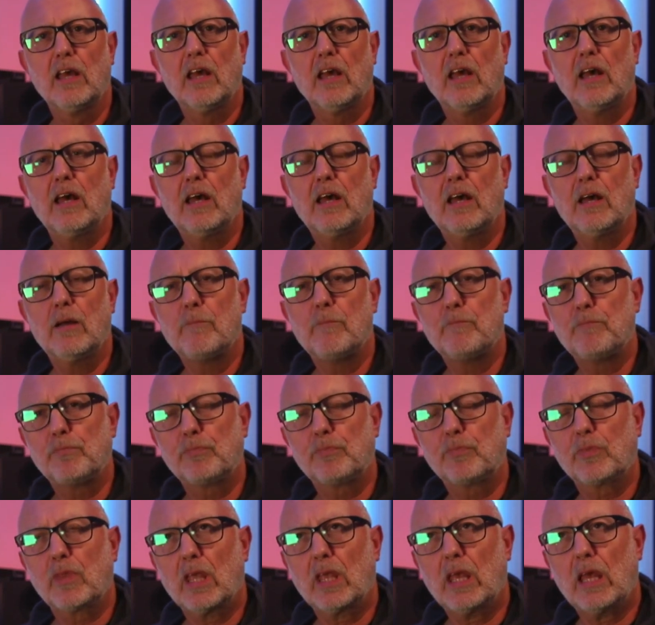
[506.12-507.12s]

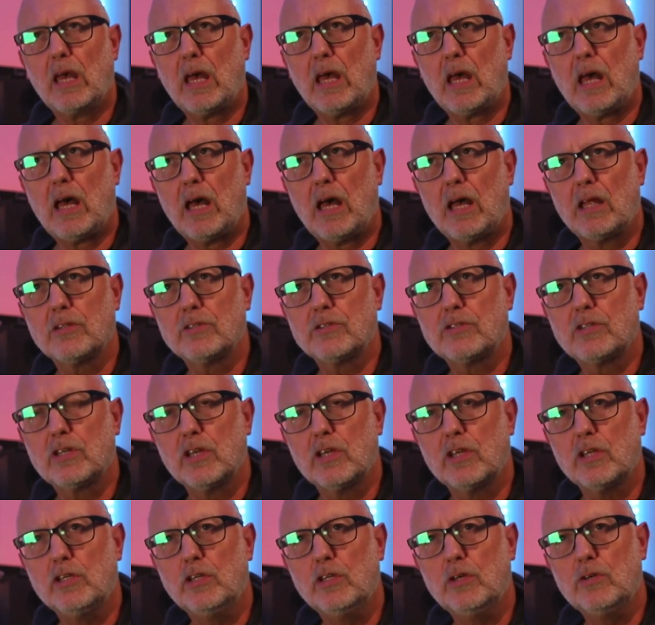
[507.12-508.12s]
and
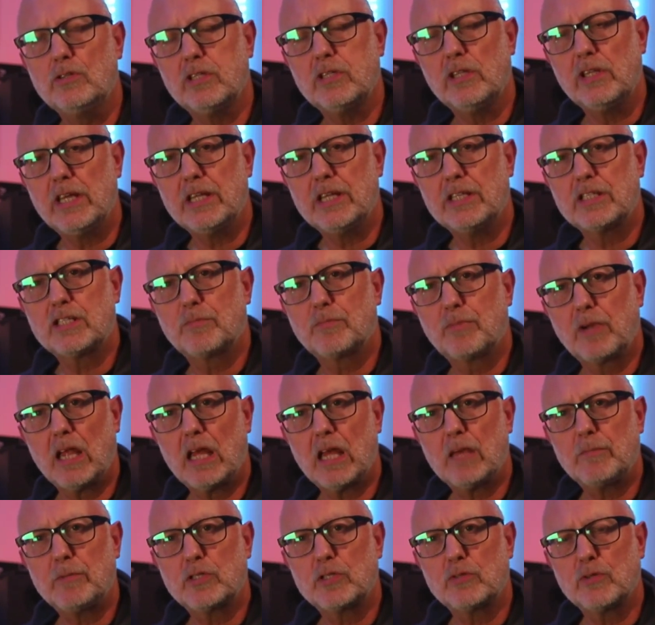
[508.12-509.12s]
using the
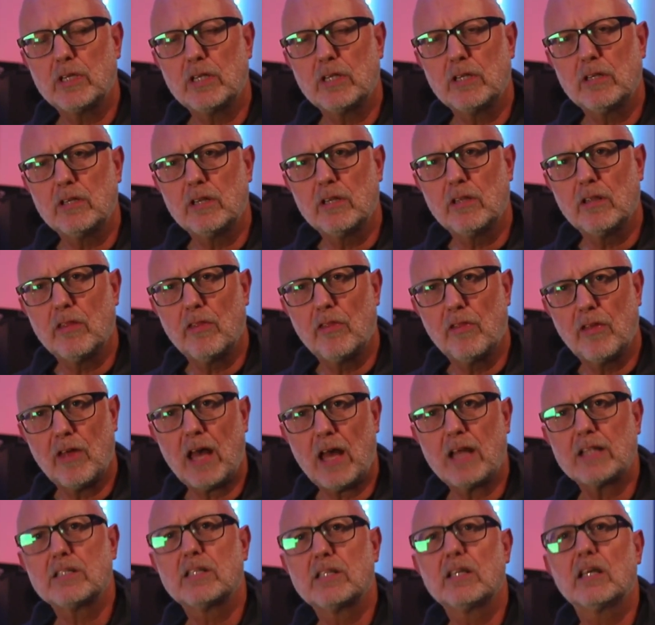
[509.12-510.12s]
interplay between
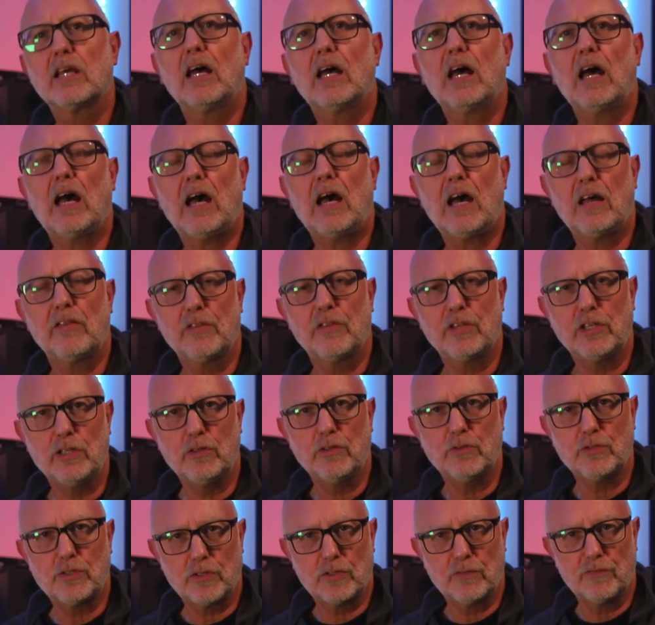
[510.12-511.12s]
that and the
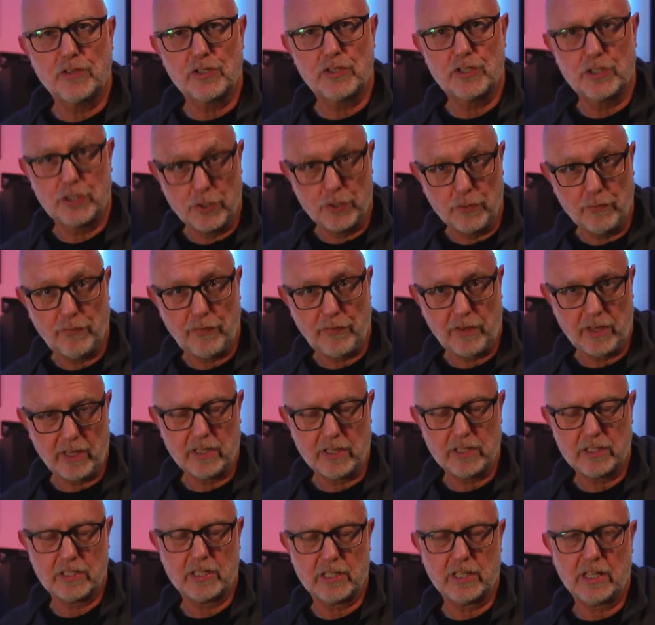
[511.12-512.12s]
use of the two
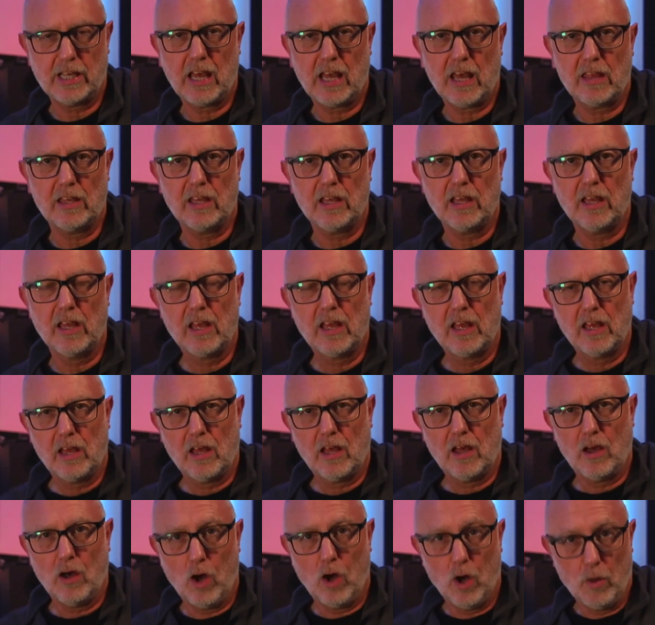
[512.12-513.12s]
fingers together,
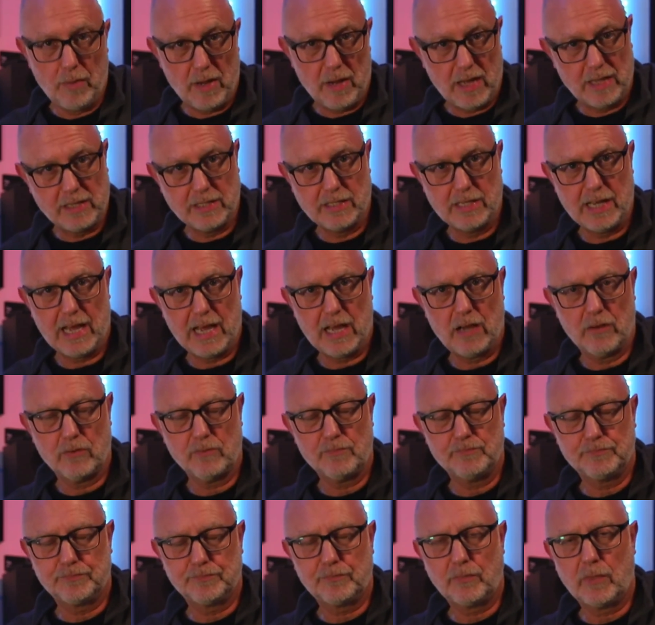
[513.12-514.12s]
up and down,
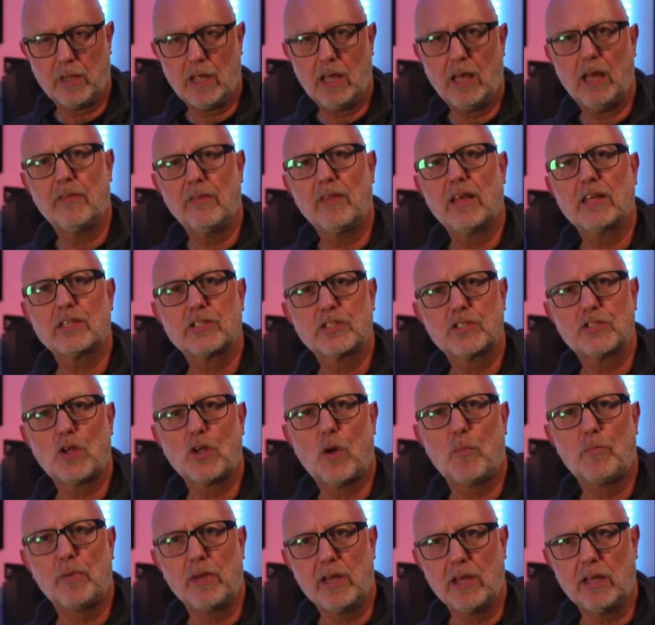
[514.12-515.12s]
and that's
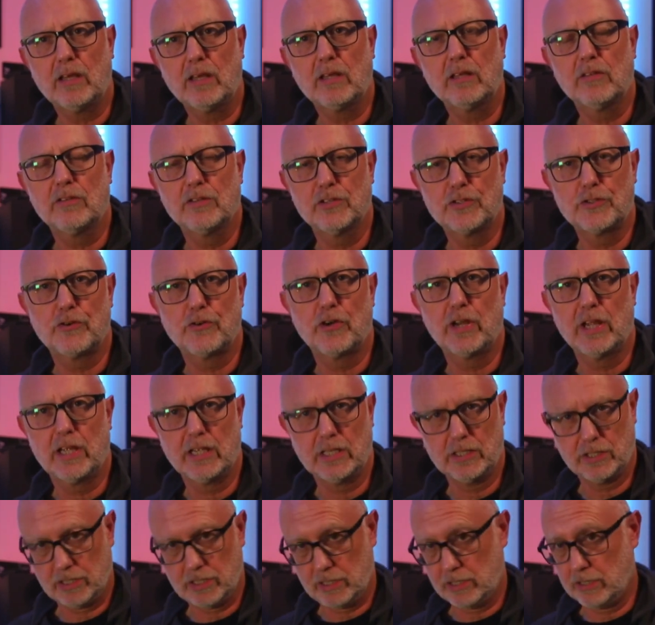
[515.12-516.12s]
stopping the
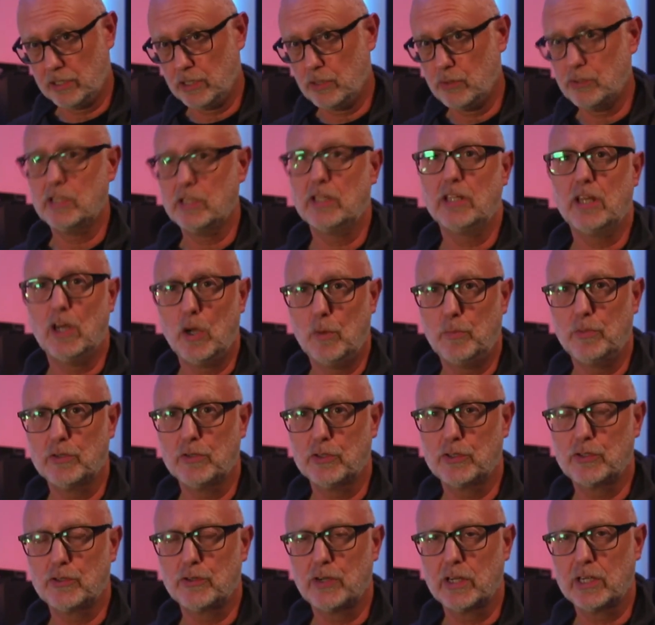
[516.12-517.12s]
strings and using the open
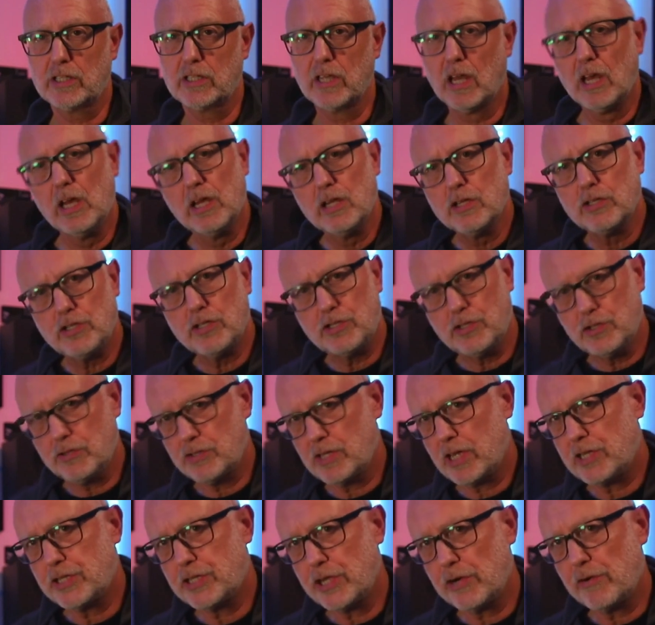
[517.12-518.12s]
strings. Just use
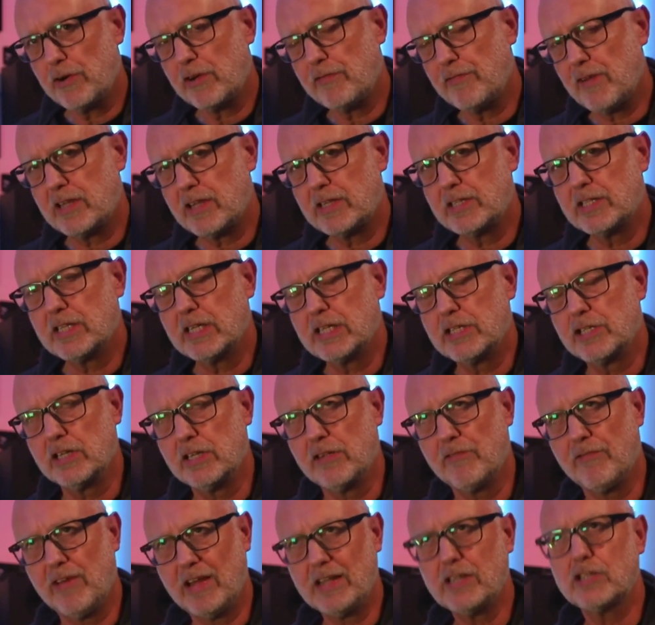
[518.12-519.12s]
that to your advantage, and
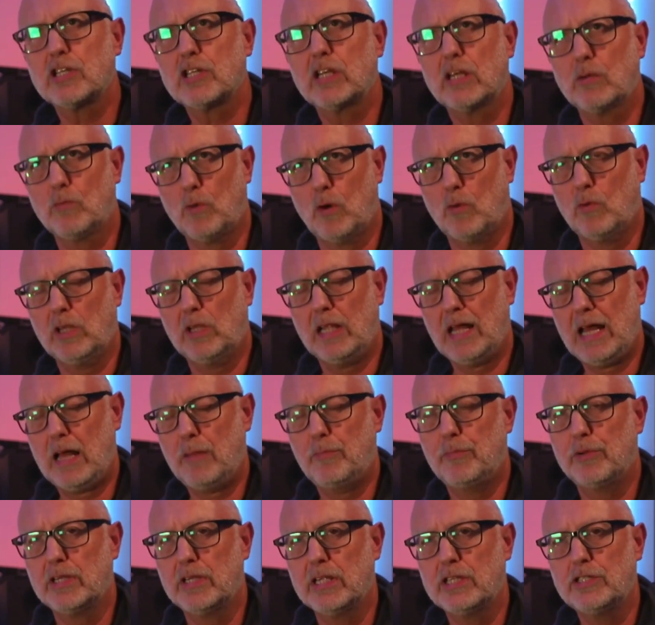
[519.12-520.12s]
eventually what will
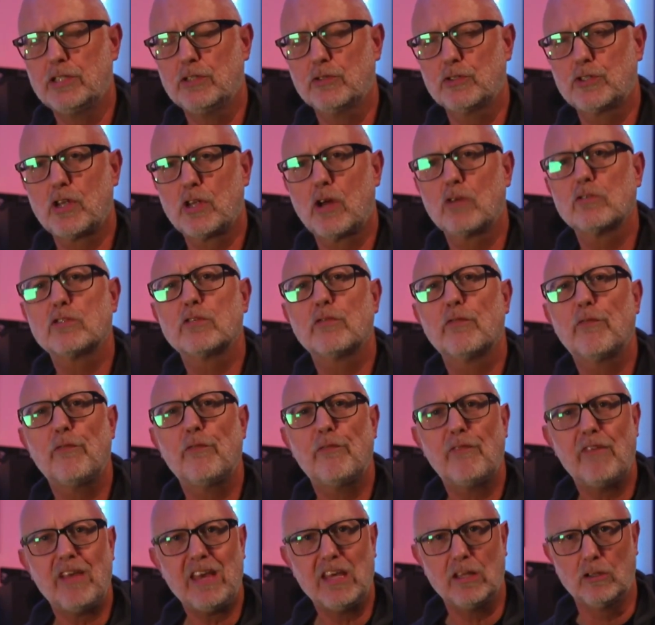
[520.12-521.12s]
happen is you'll start to
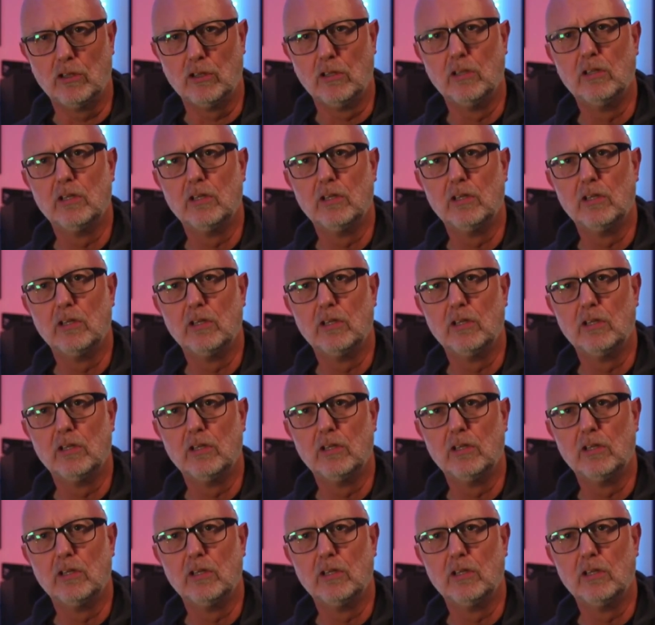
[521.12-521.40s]
feel